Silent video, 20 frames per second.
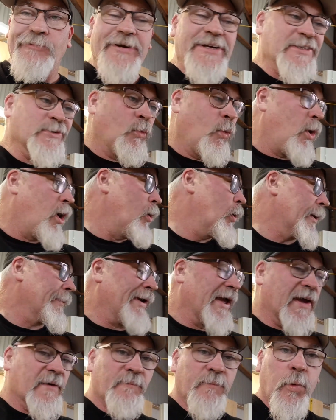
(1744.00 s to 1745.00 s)
reason why I want to
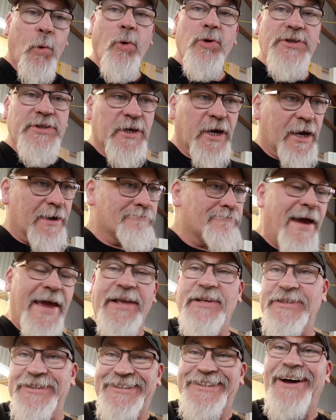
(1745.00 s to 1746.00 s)
make a board so I can
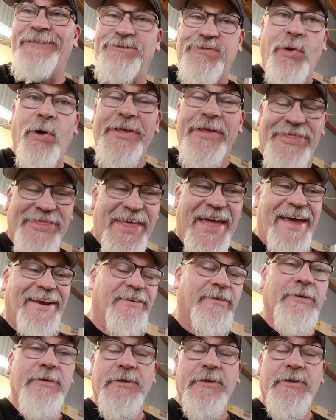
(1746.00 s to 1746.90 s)
make stuff like that.